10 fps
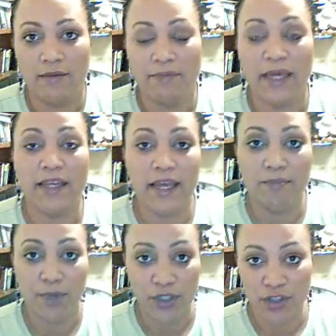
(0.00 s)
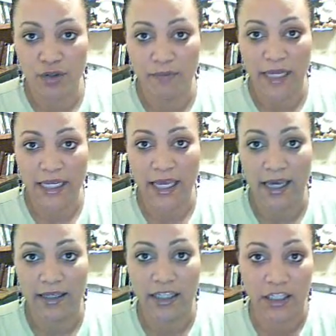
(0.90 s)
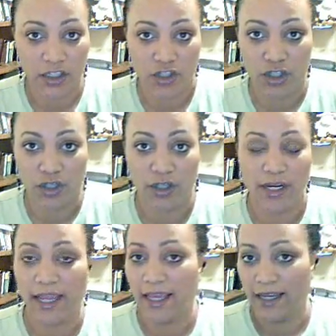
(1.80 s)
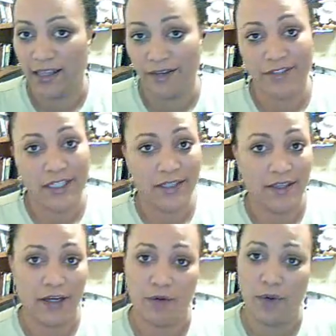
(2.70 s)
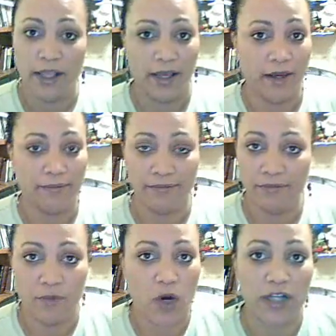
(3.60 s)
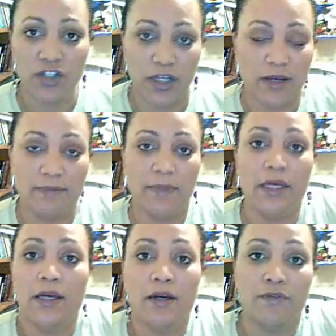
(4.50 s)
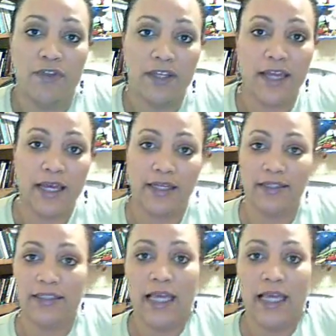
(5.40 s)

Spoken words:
Bedhead Moisture Maniac conditioner, and I left it in there while I washed up for the night.